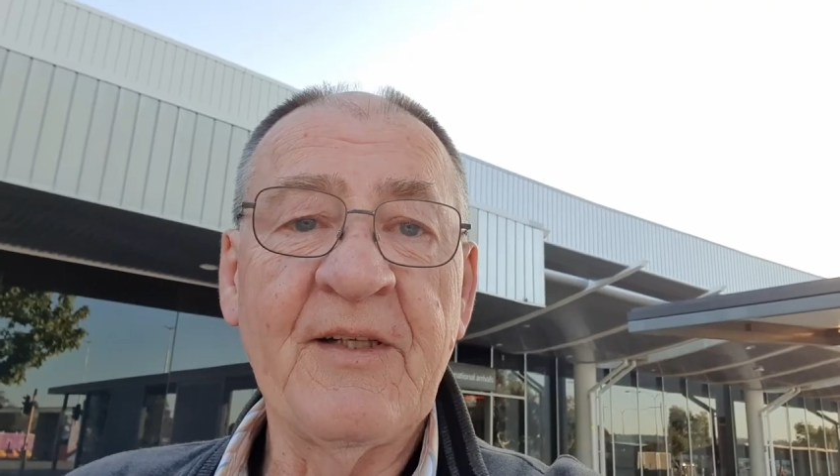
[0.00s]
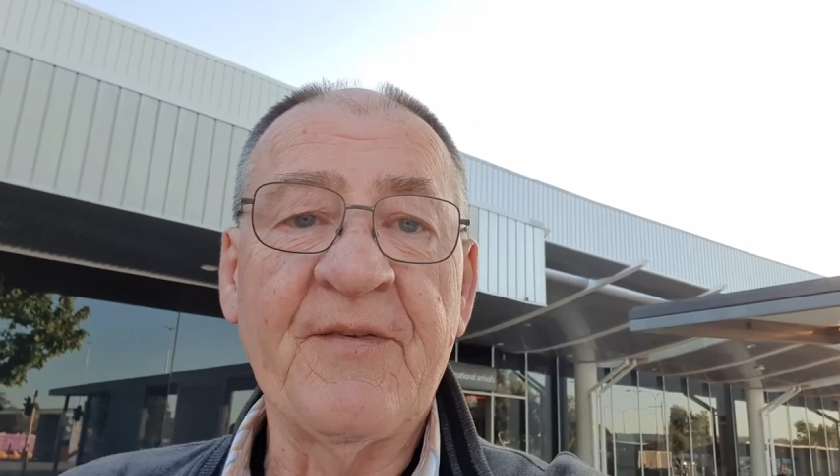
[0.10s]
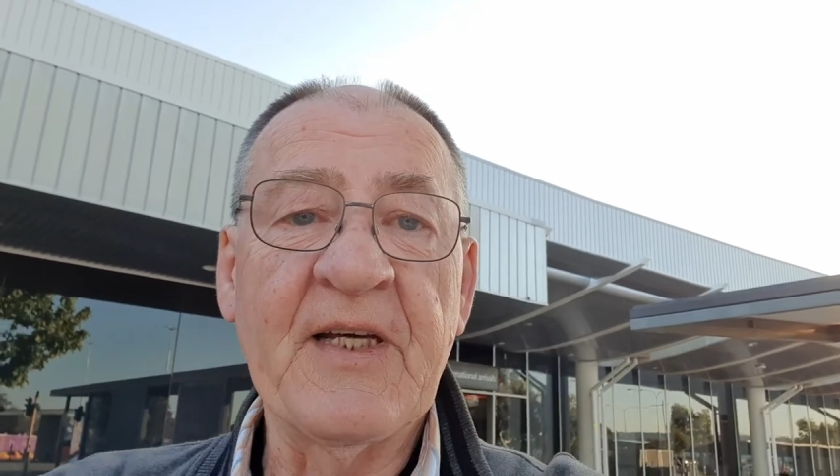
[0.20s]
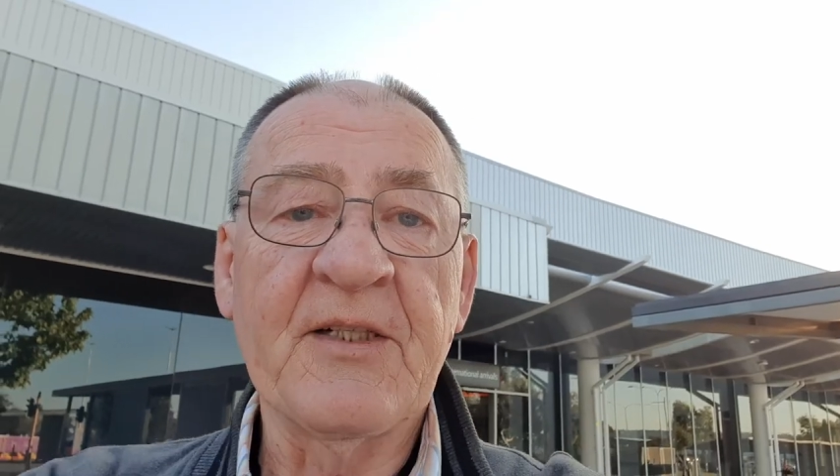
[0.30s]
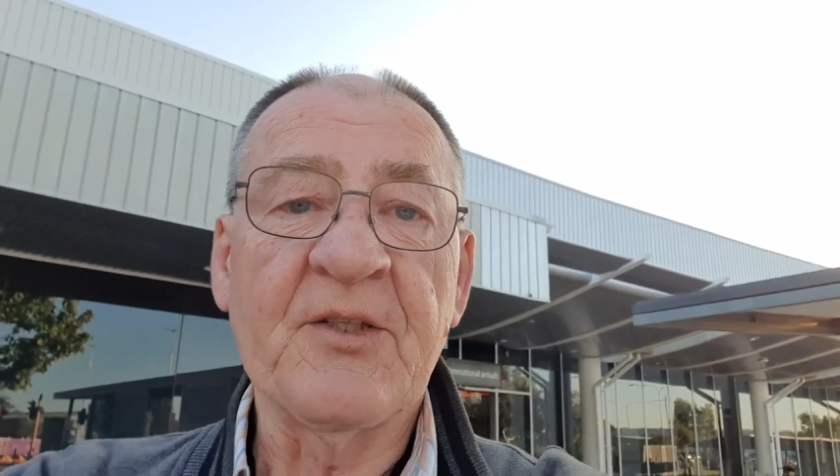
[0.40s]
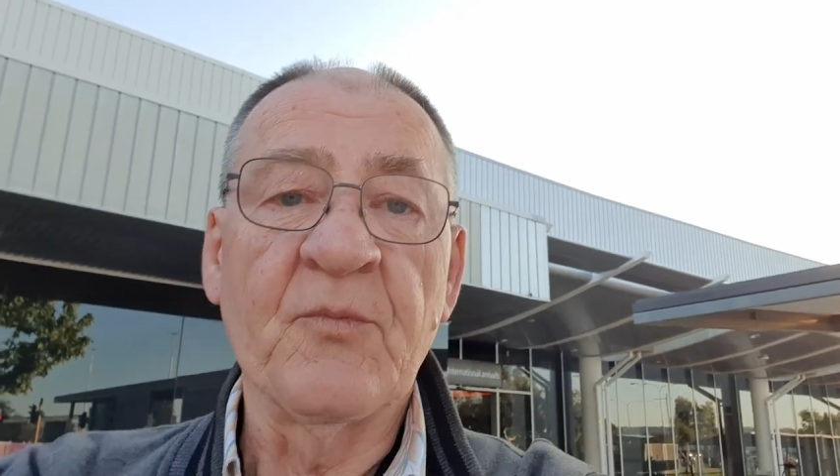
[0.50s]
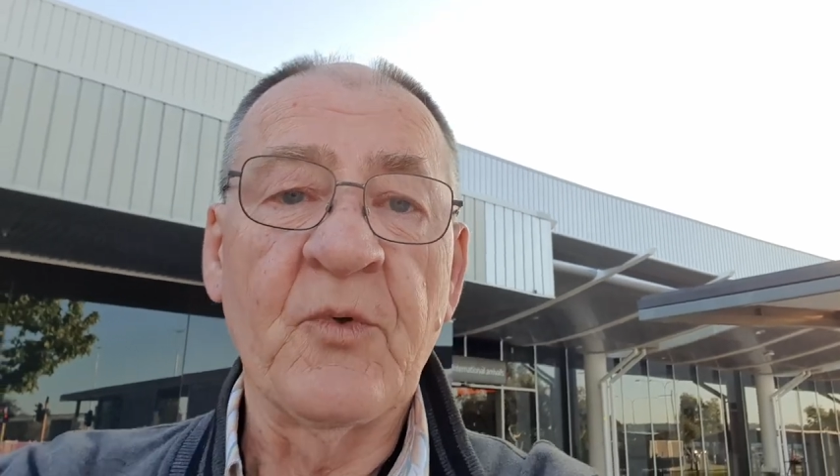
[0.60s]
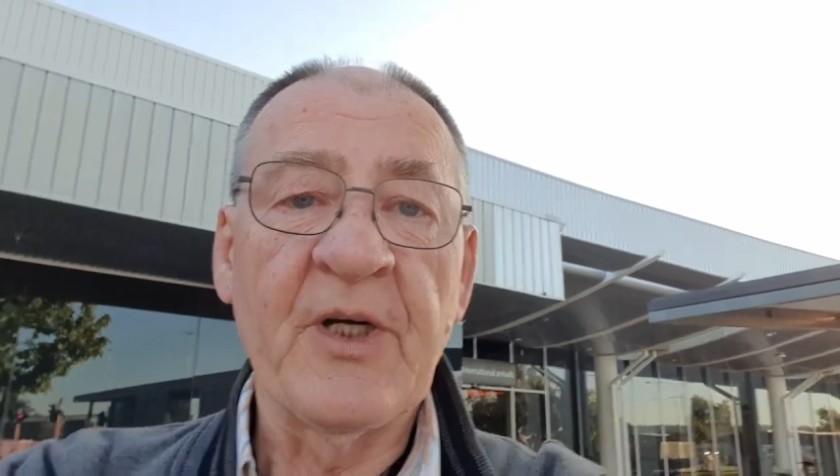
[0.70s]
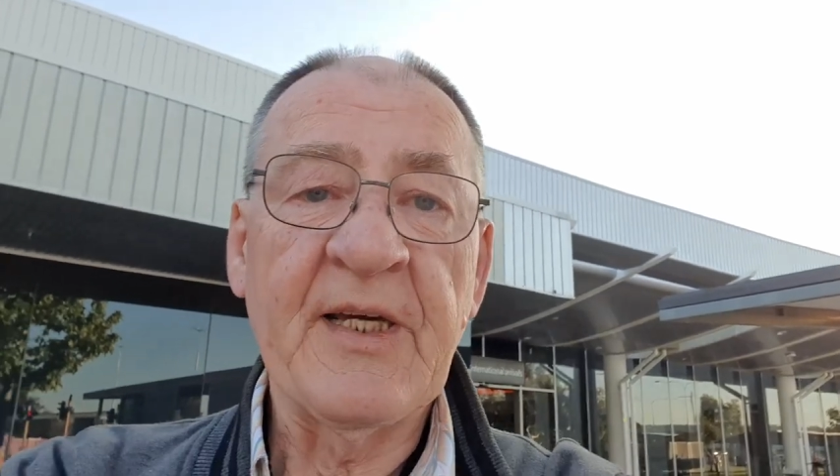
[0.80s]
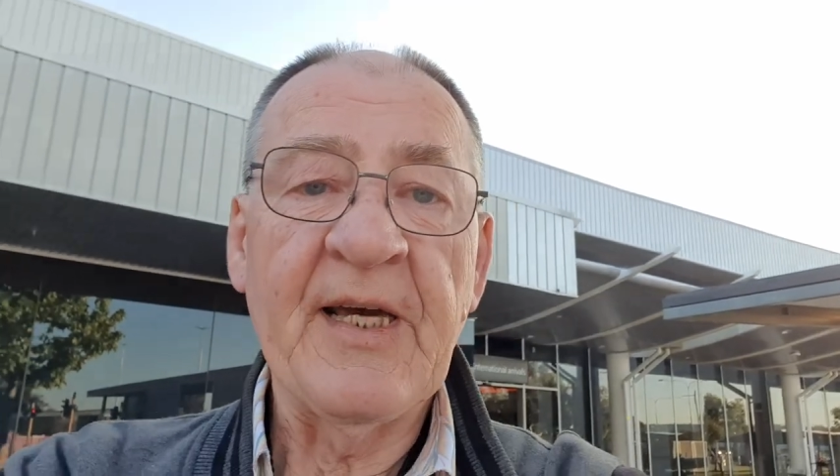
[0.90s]
If that doesn't
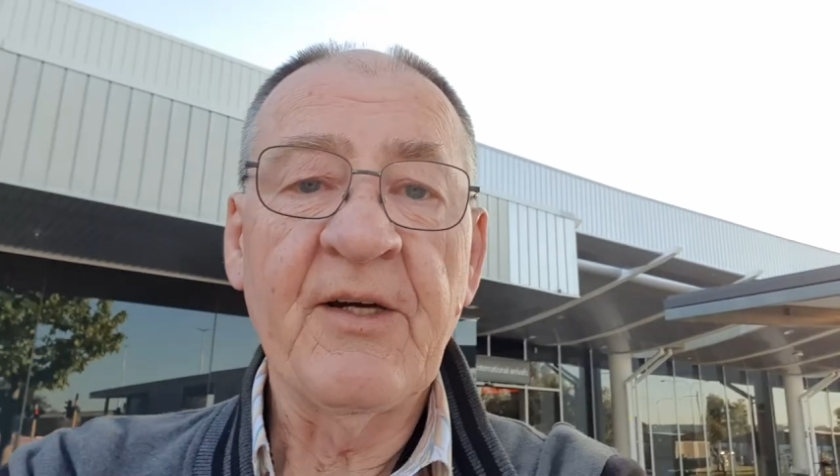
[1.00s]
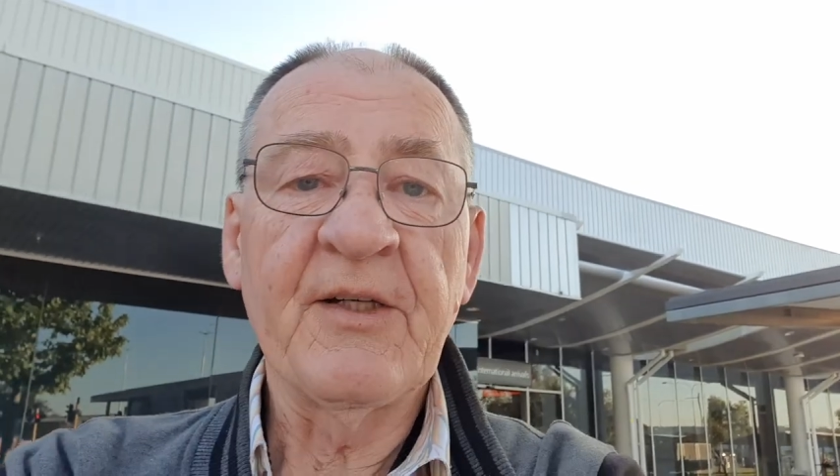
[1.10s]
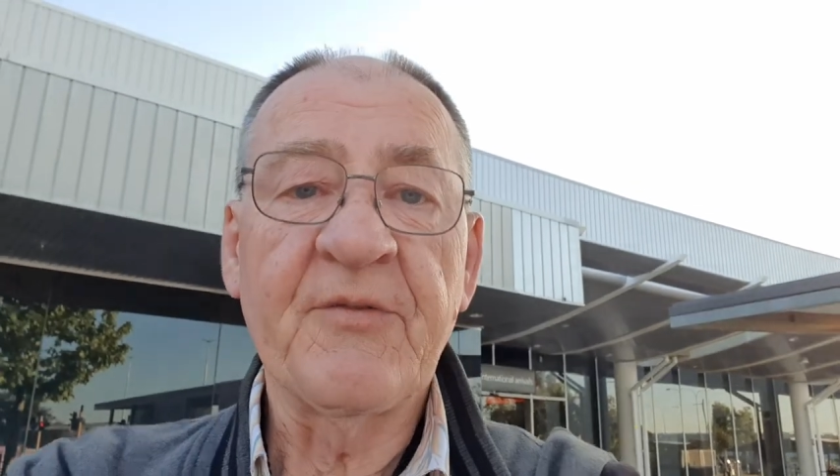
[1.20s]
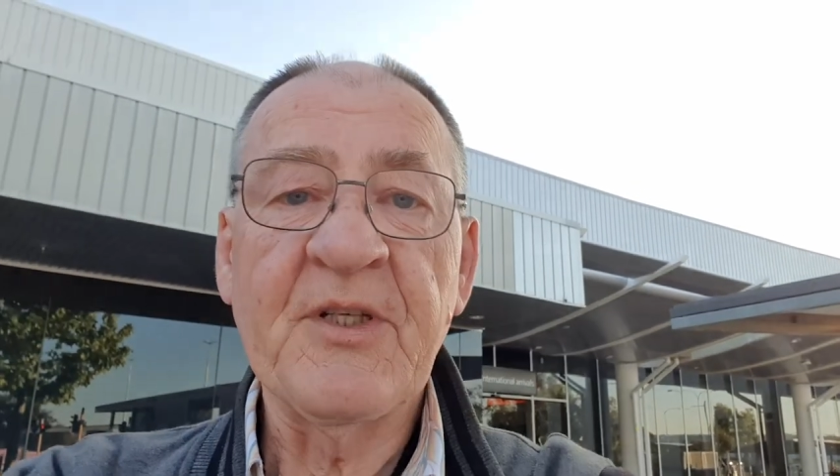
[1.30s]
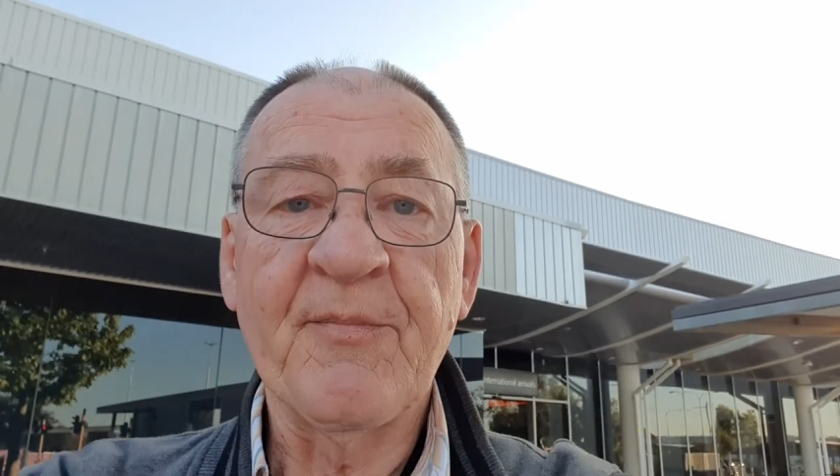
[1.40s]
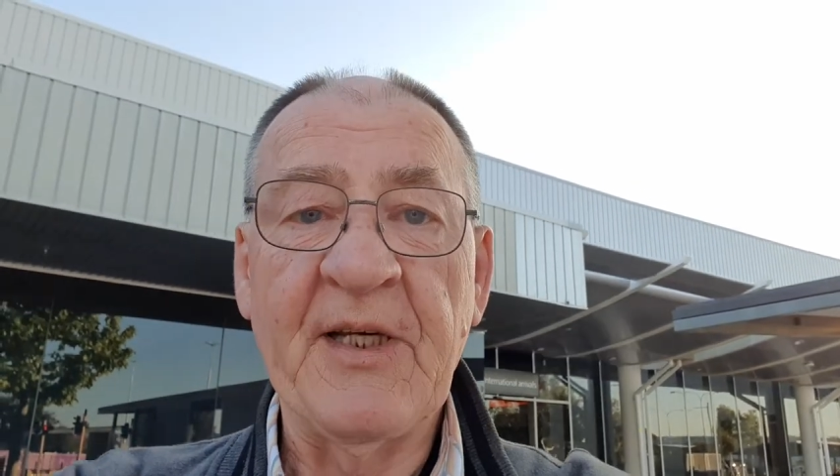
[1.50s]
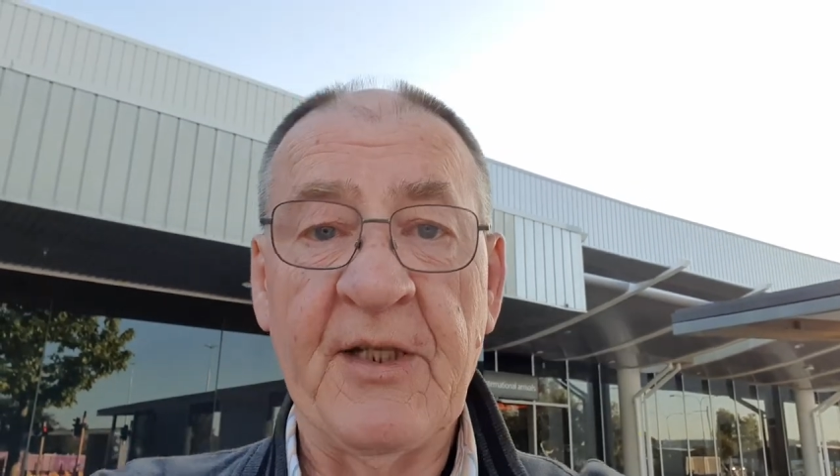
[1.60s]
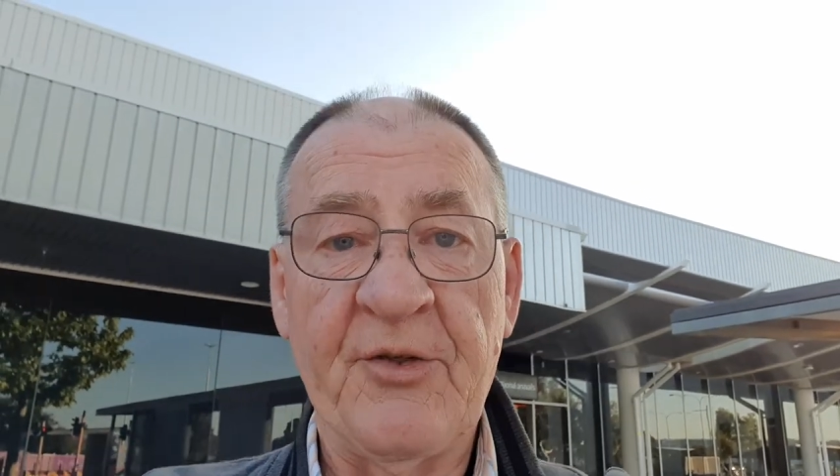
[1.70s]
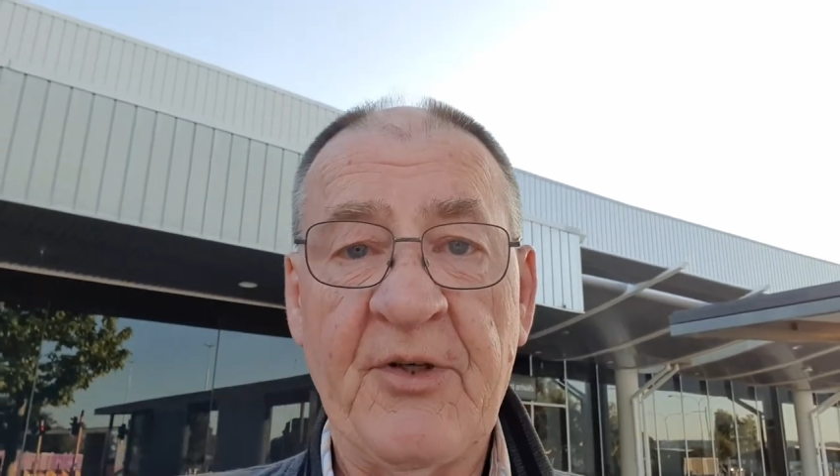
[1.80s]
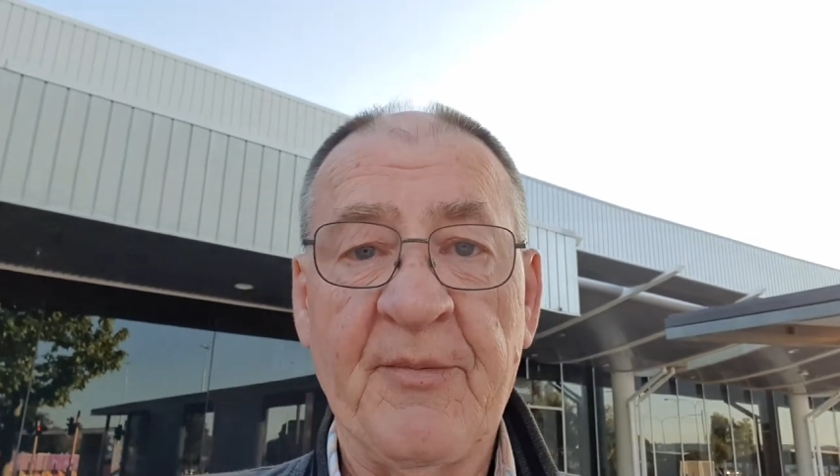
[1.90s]
work out, if something
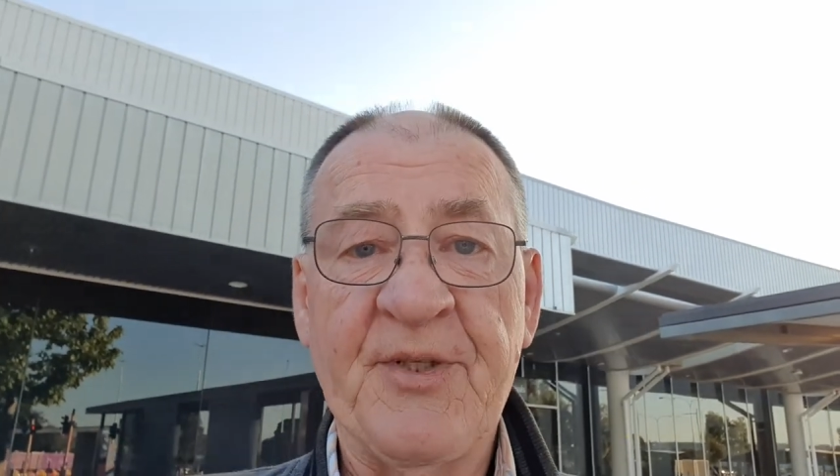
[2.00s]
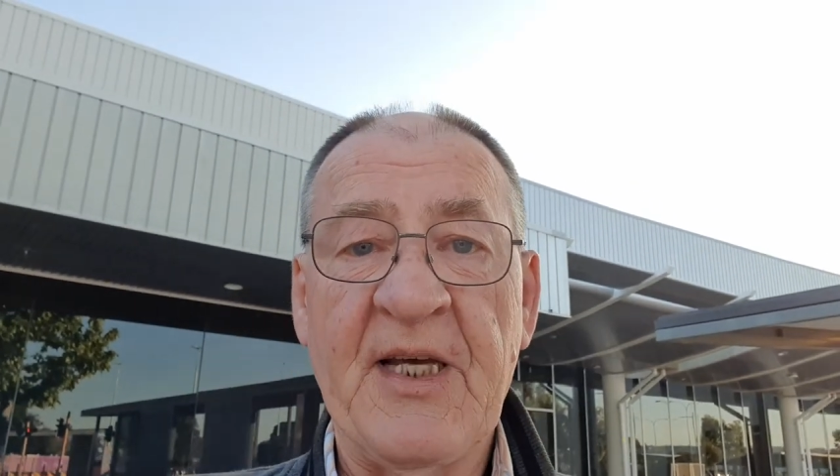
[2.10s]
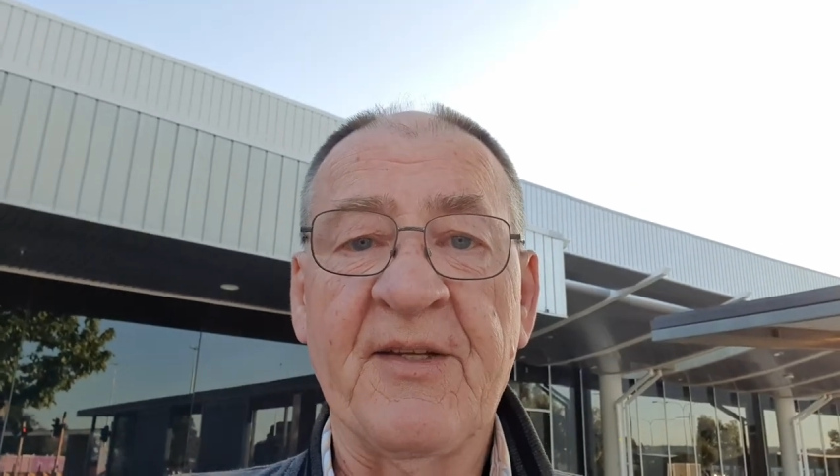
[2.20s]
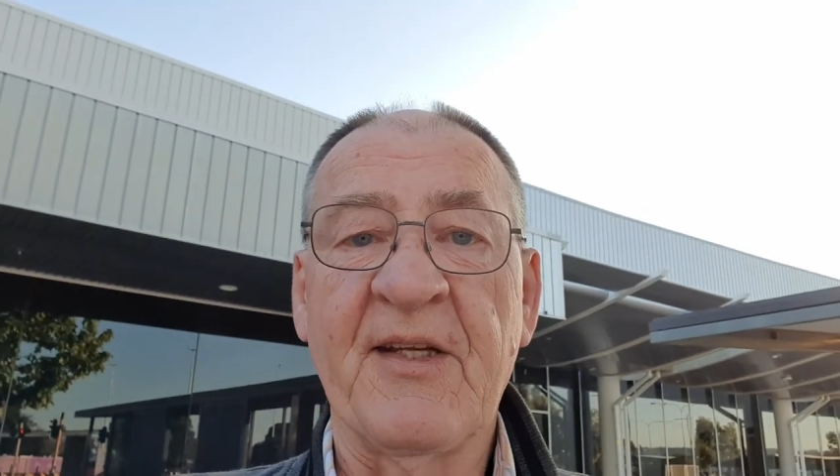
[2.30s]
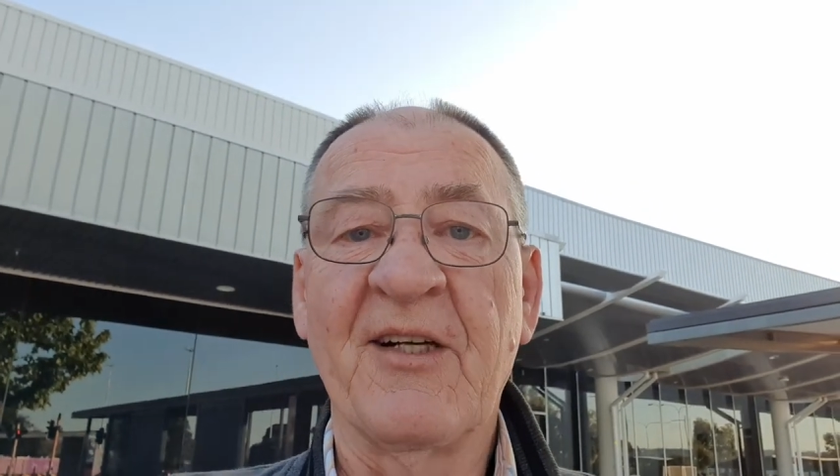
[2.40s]
interrupts that,